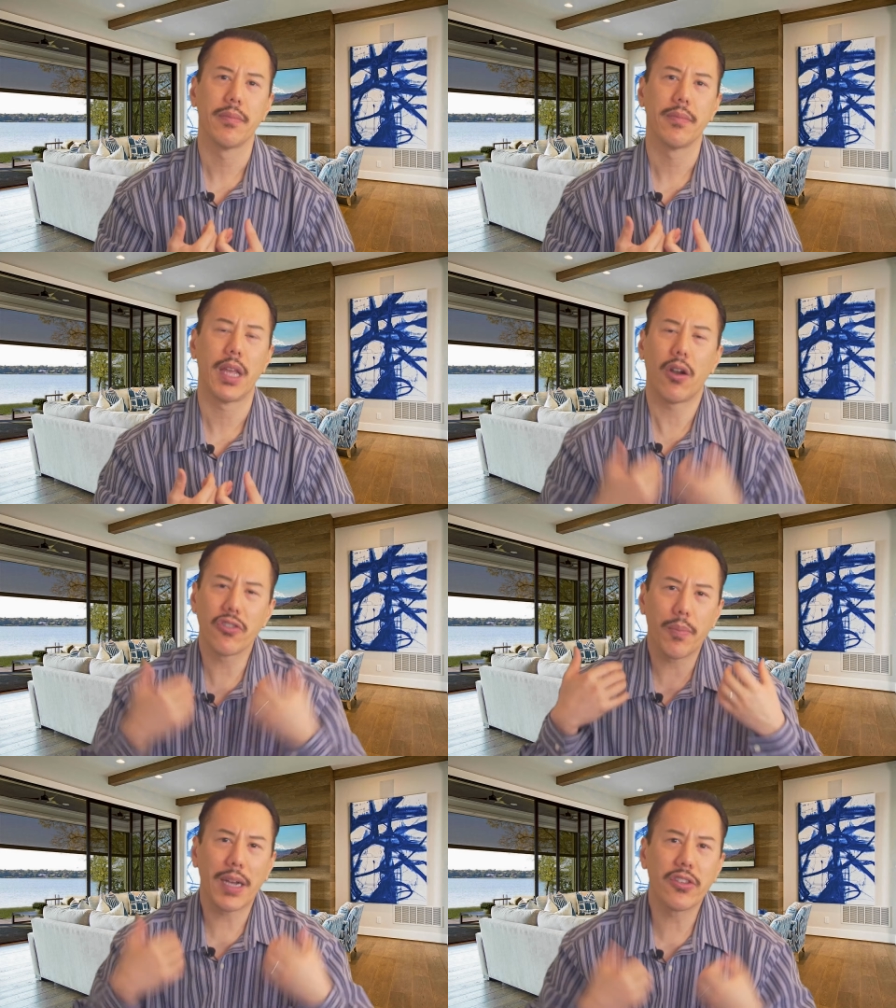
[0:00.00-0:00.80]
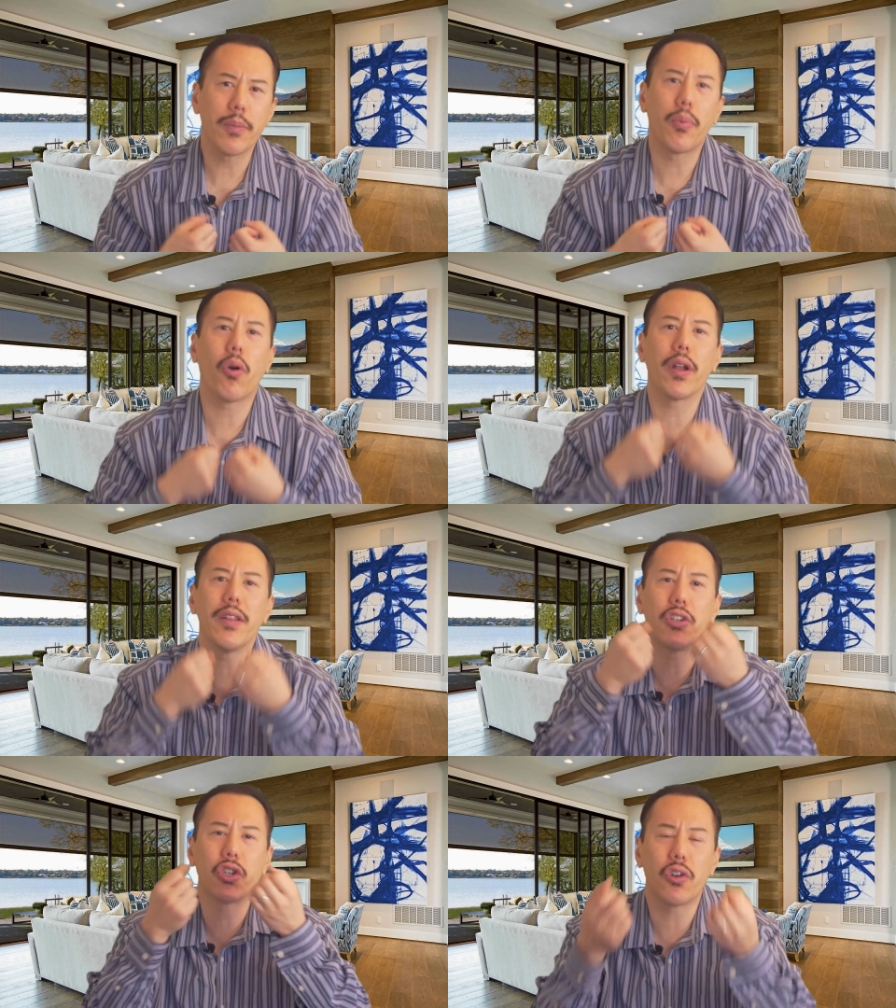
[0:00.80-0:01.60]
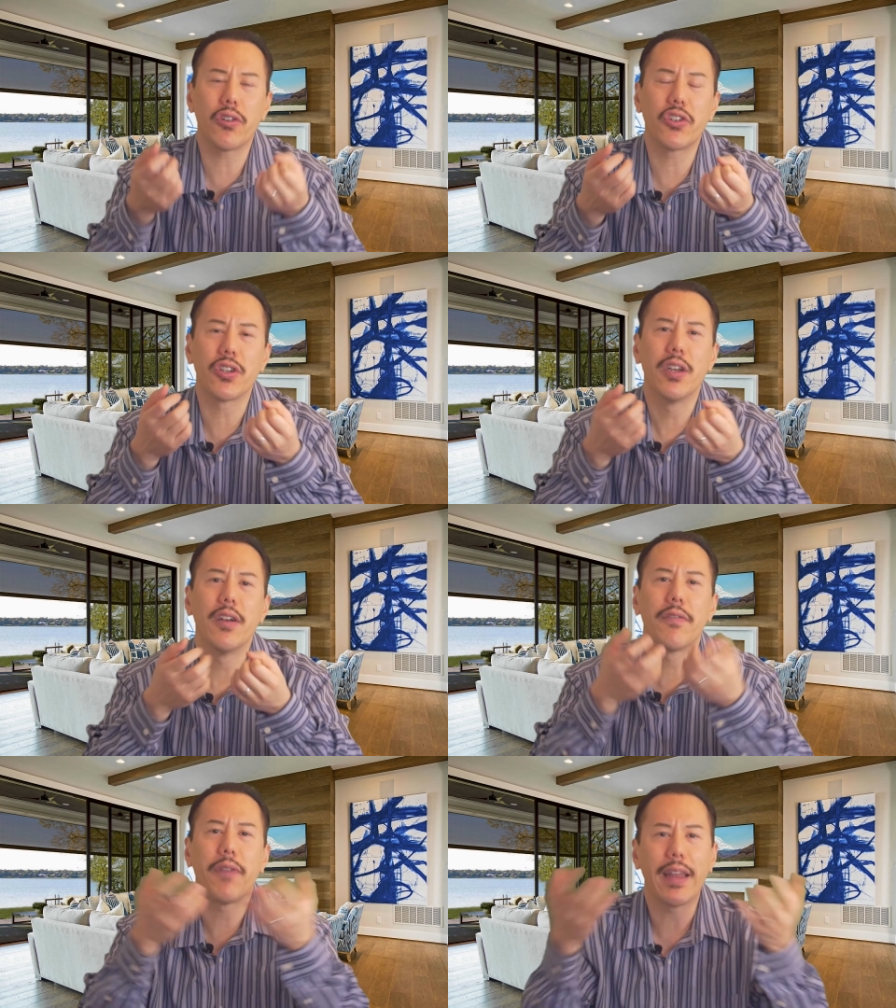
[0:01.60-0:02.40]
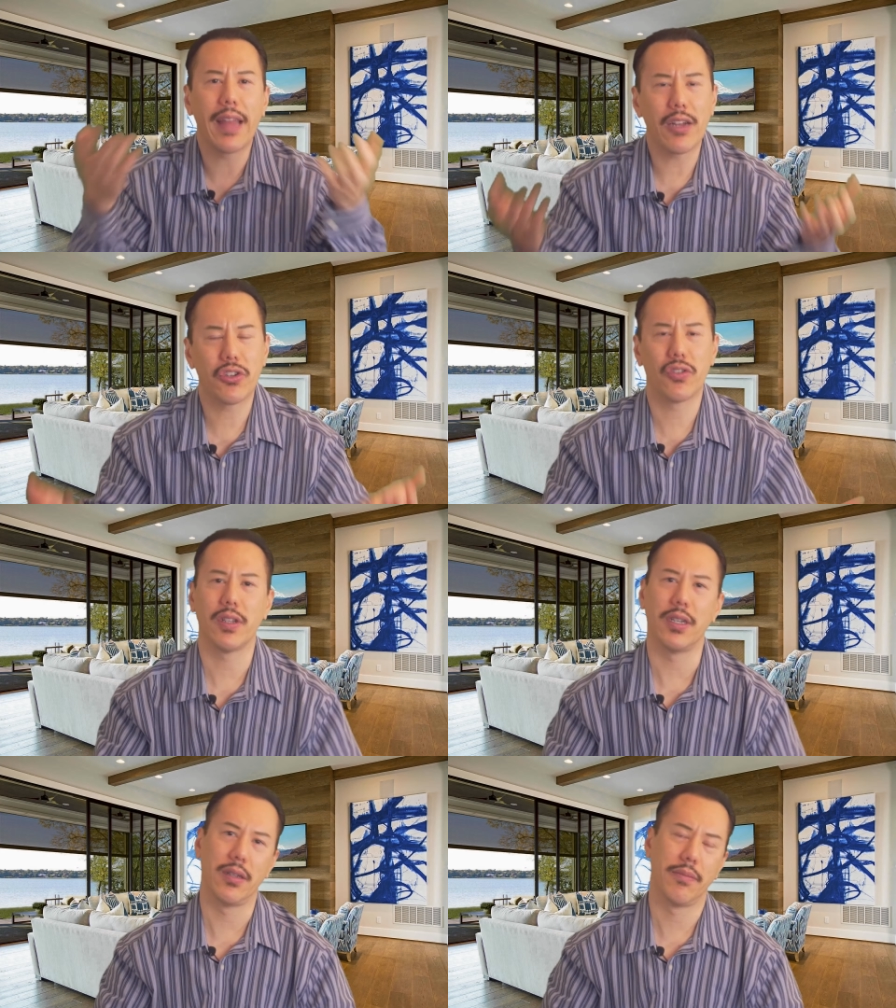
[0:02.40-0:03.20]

and also by supporting the church financially